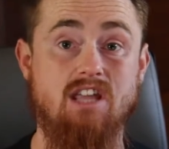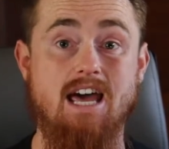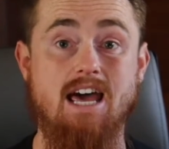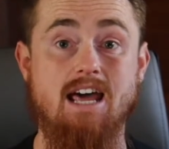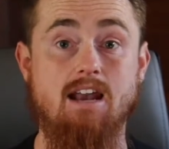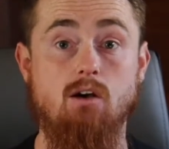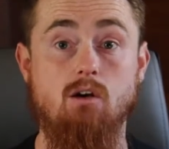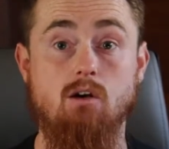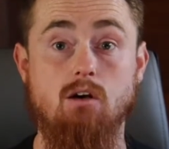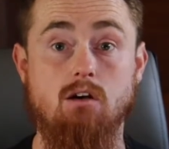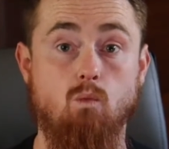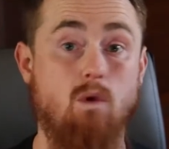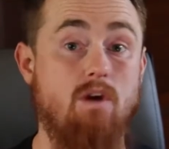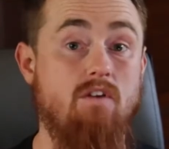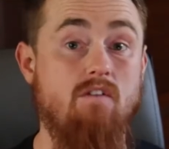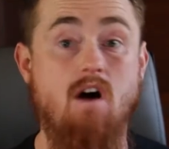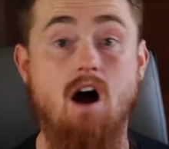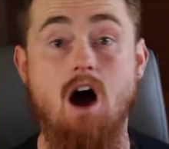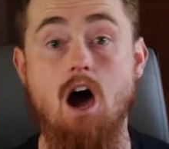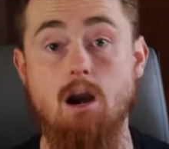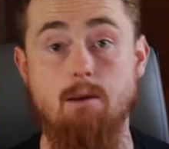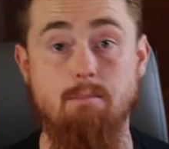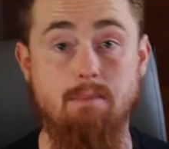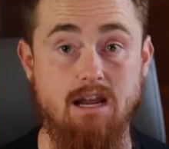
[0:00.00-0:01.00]
that we've
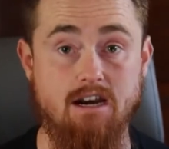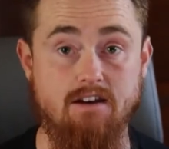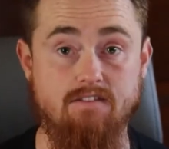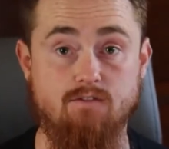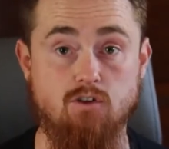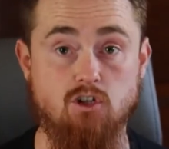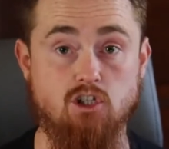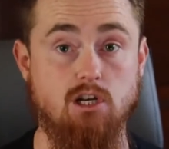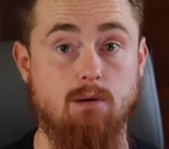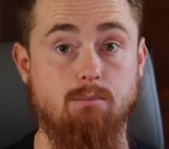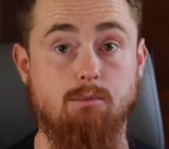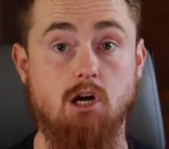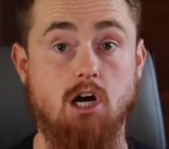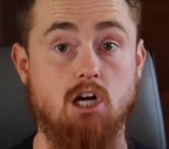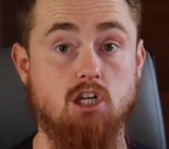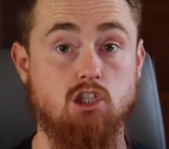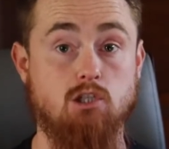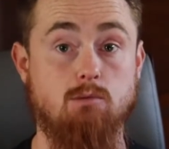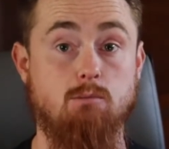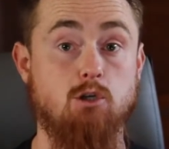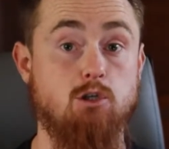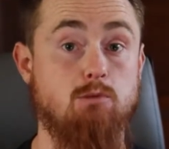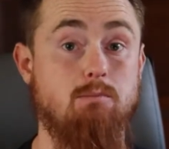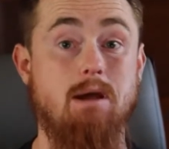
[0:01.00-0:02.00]
automated for some
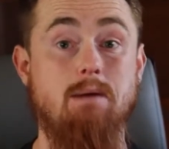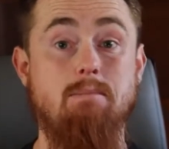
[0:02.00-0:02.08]
customers.